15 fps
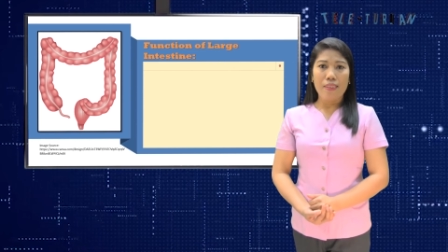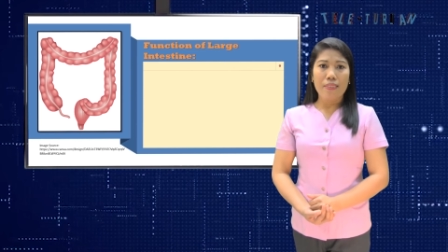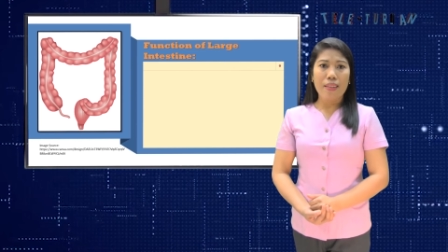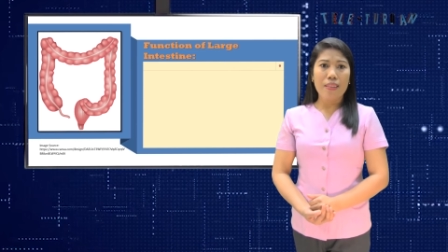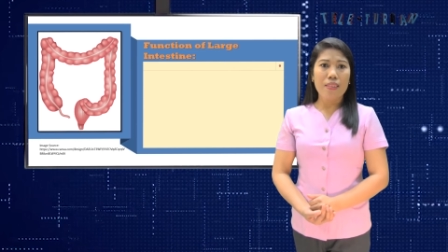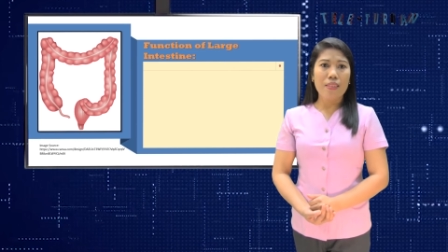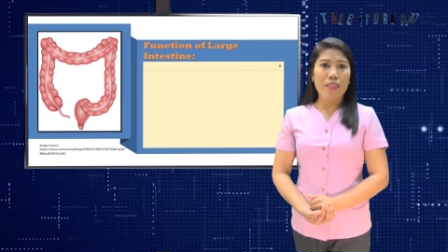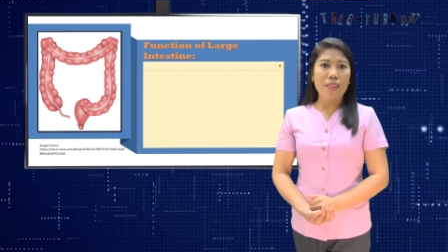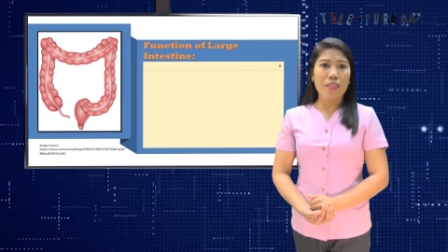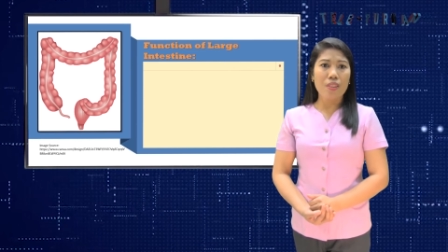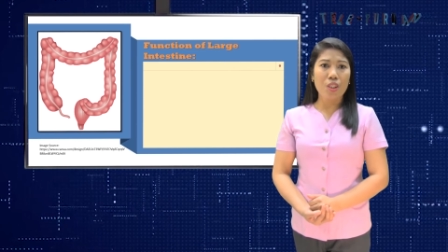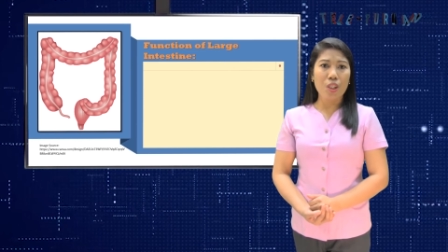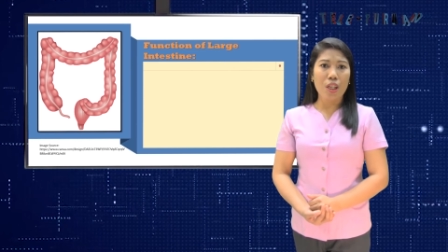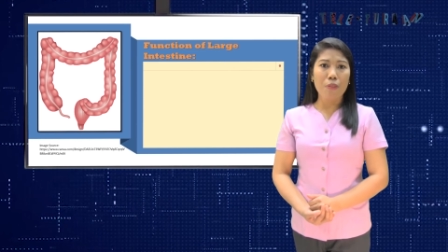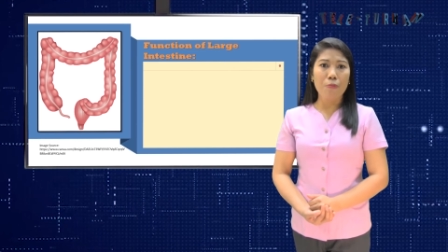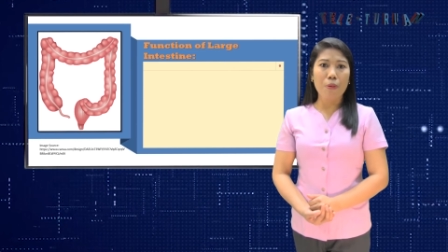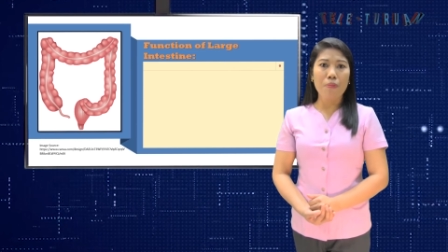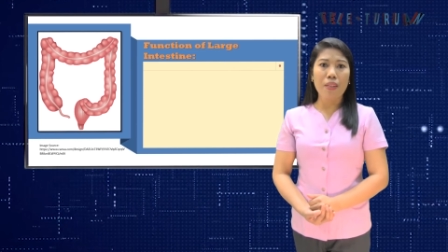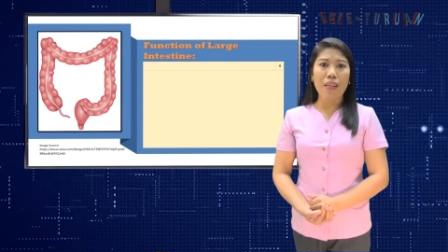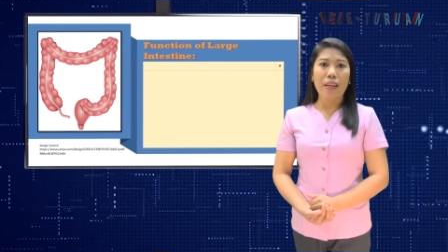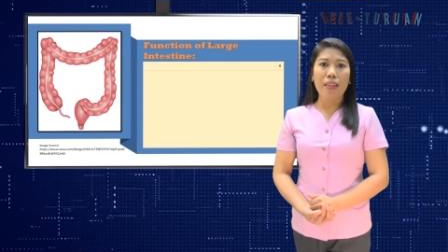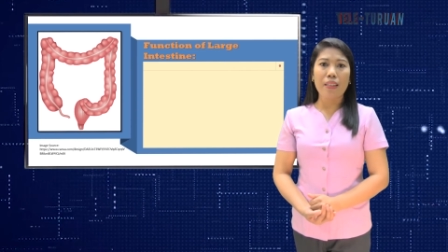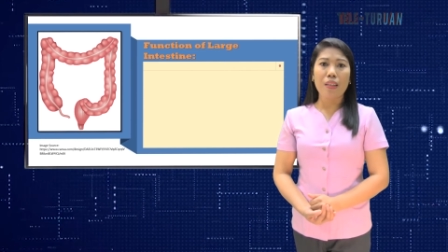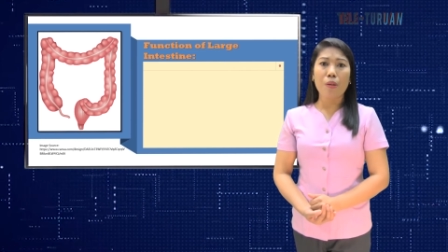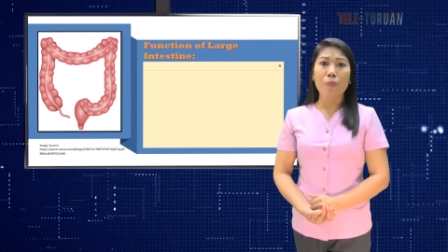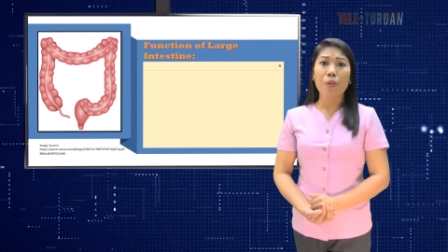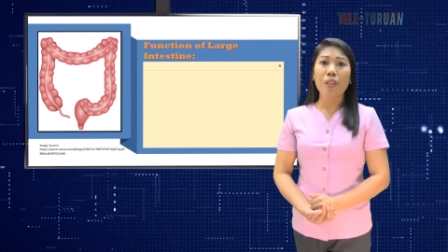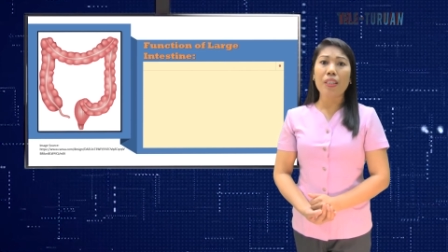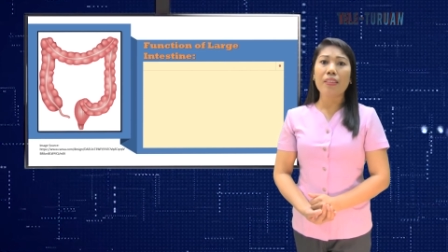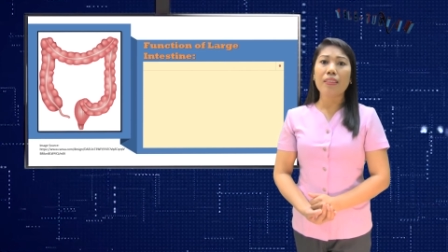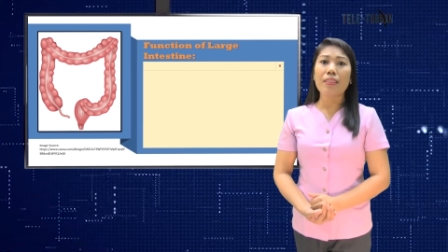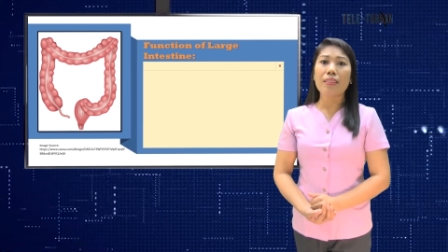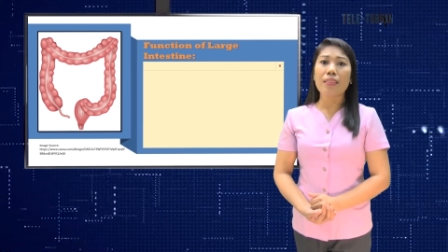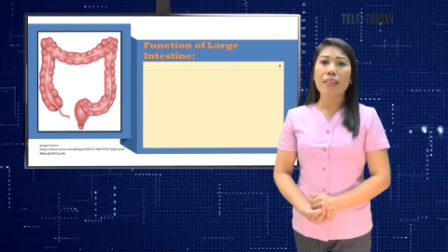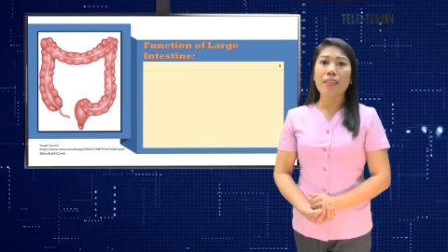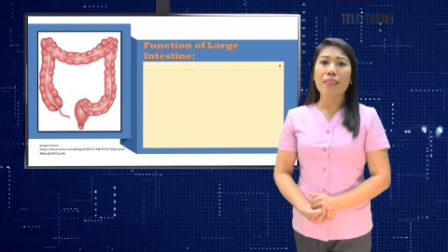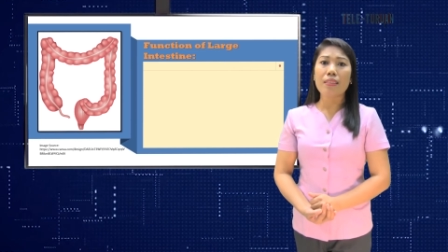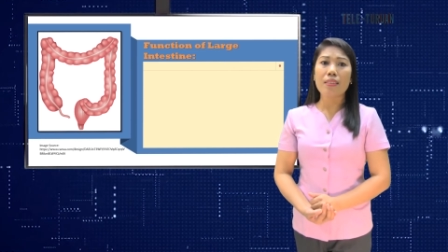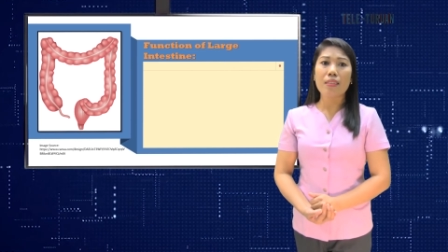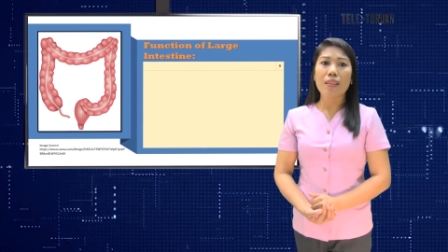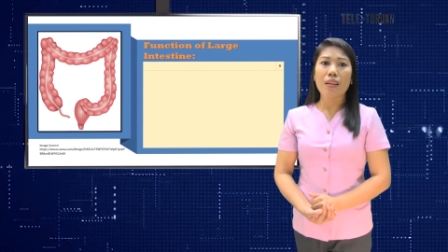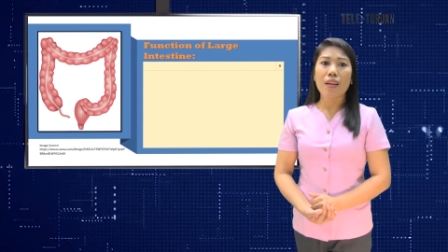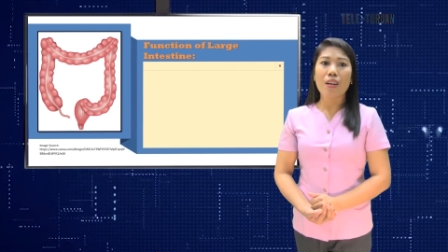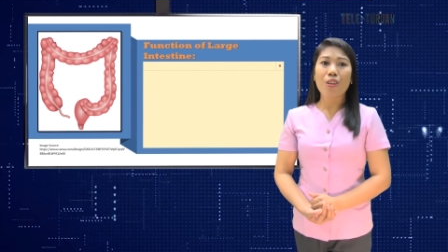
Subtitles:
Dead cells shed from the lining of your intestines,